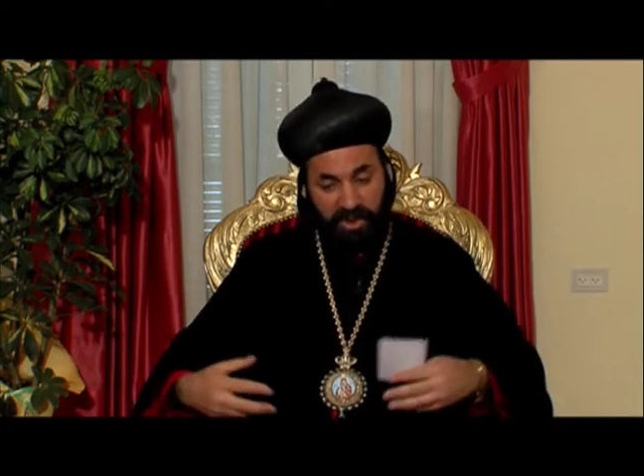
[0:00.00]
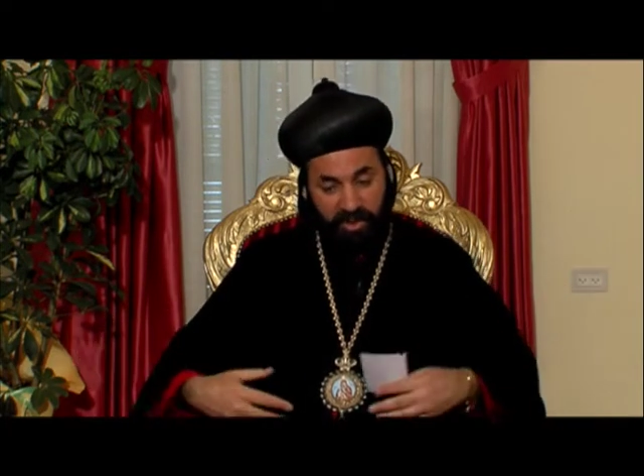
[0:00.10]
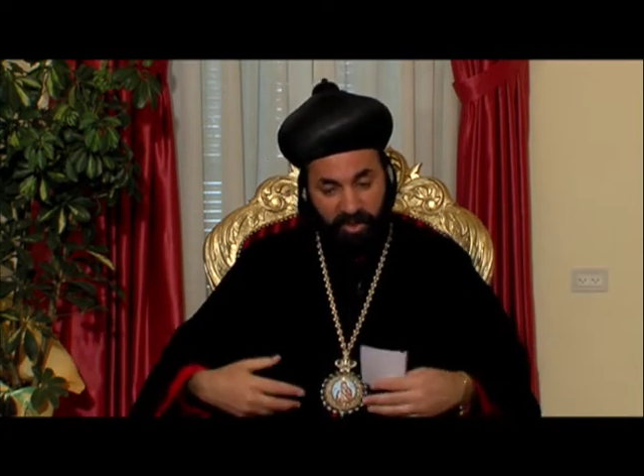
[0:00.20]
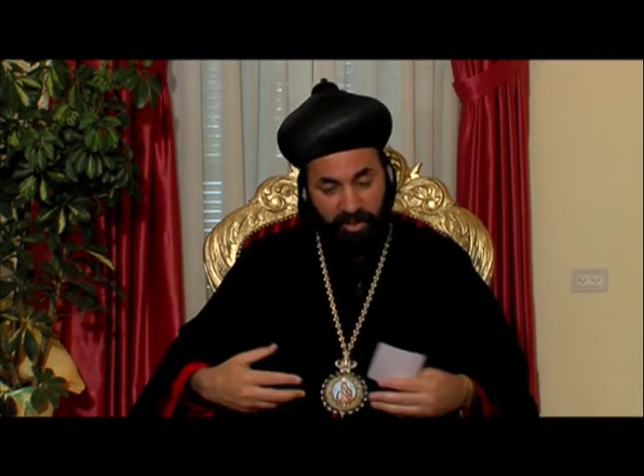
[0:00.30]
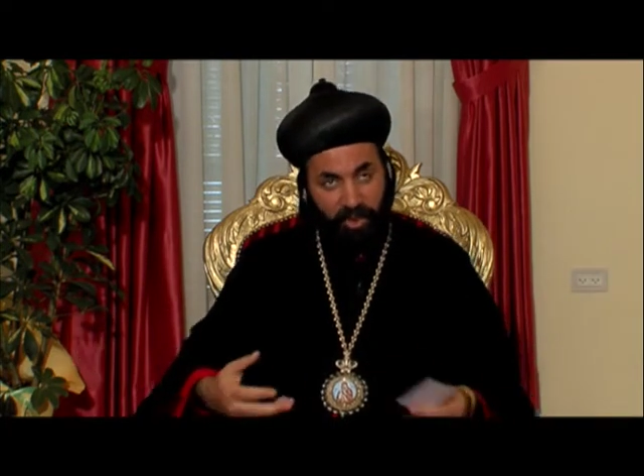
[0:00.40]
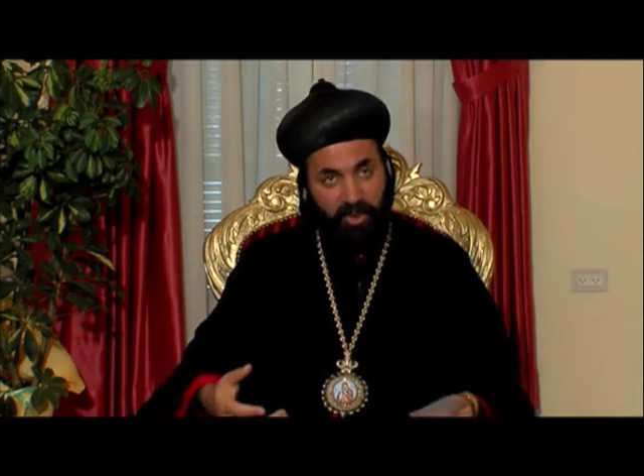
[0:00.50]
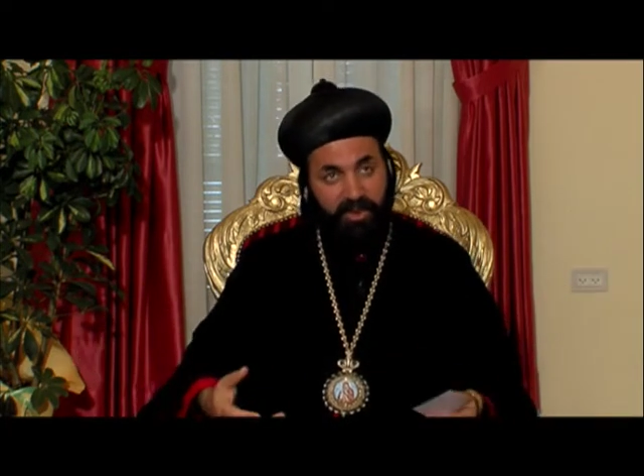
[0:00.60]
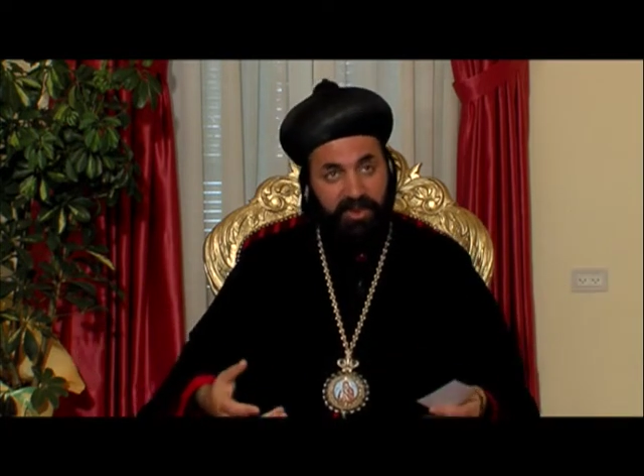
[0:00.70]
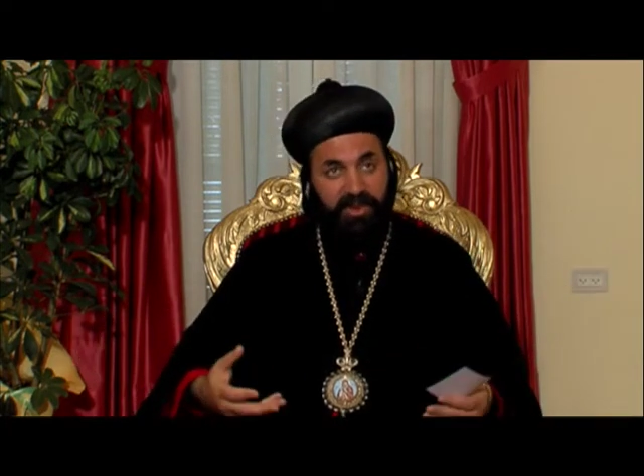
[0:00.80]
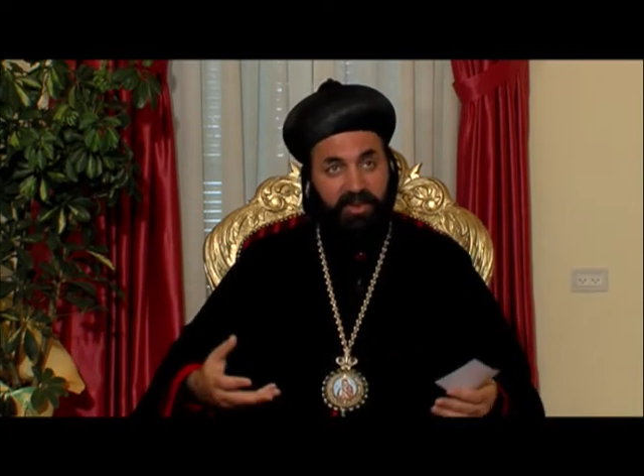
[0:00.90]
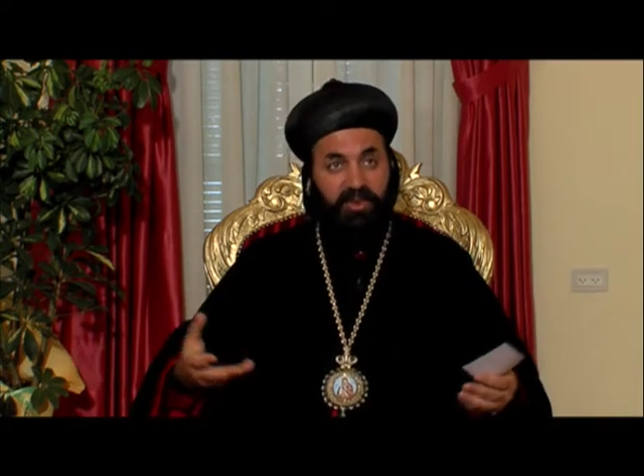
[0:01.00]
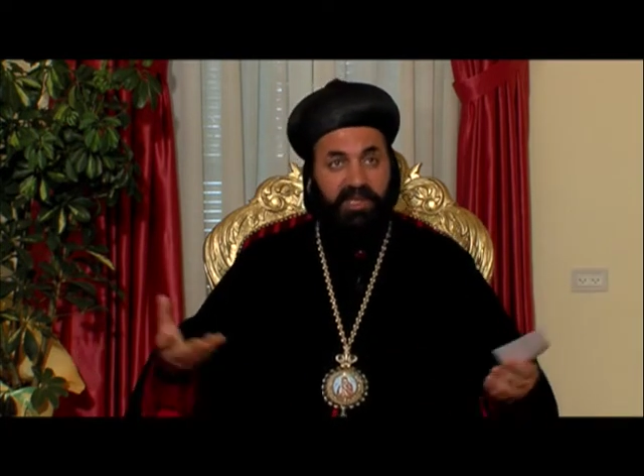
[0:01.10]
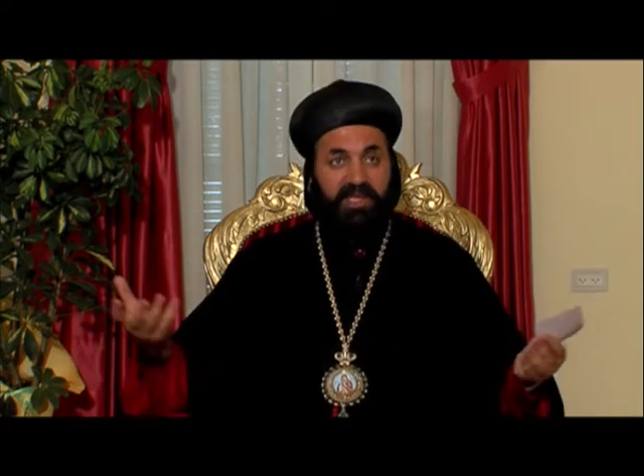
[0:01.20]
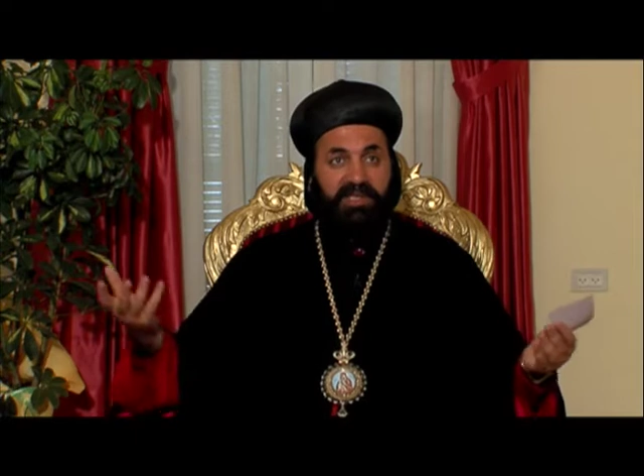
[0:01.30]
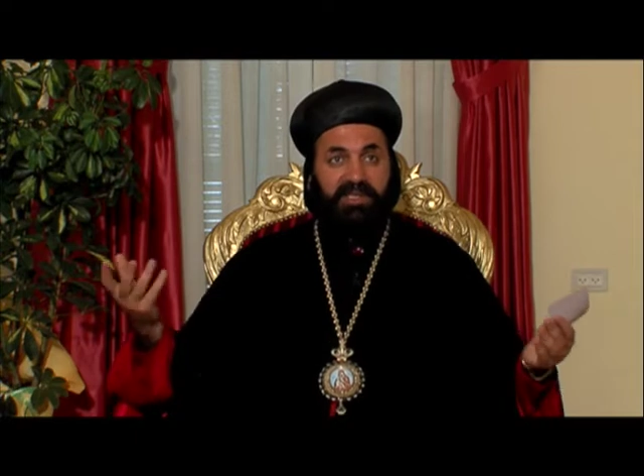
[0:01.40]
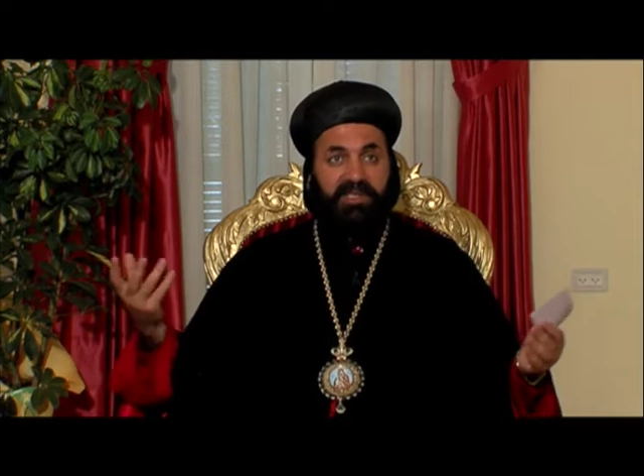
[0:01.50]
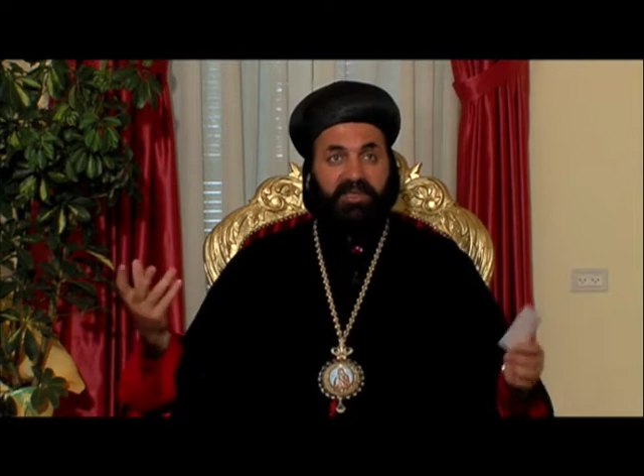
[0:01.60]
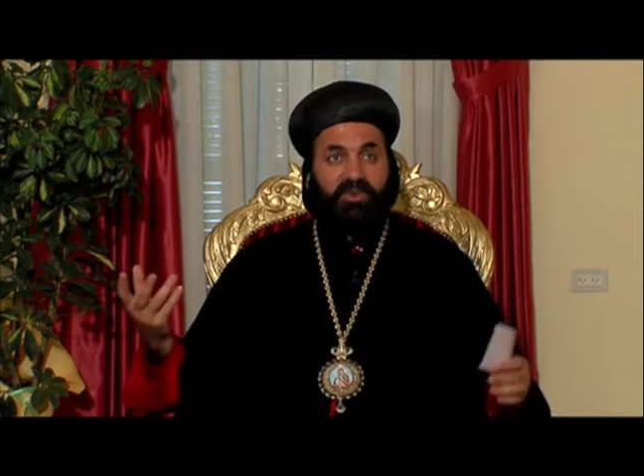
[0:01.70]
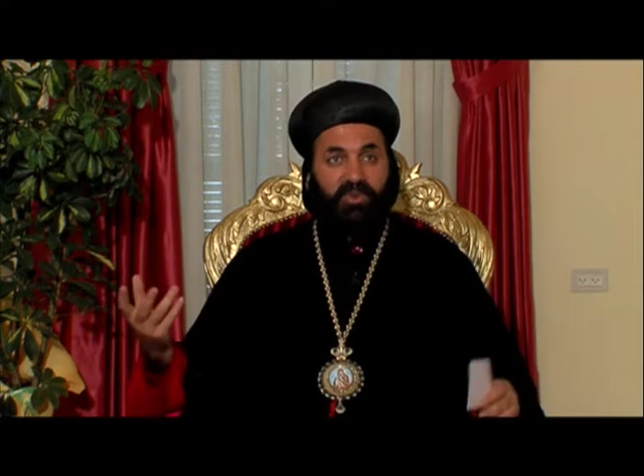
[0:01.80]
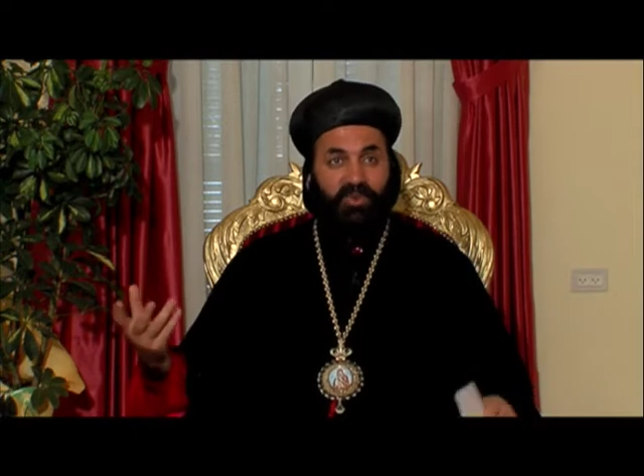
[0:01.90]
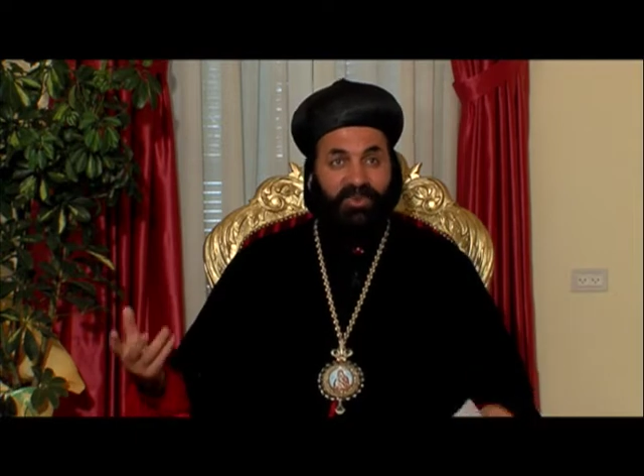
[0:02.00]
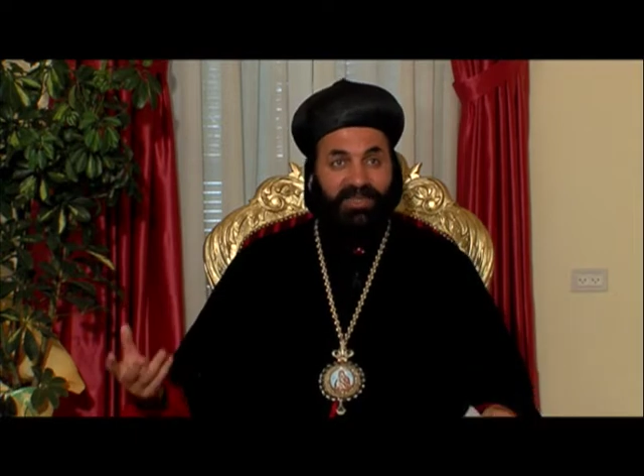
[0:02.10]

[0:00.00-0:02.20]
He will born, we can't say two.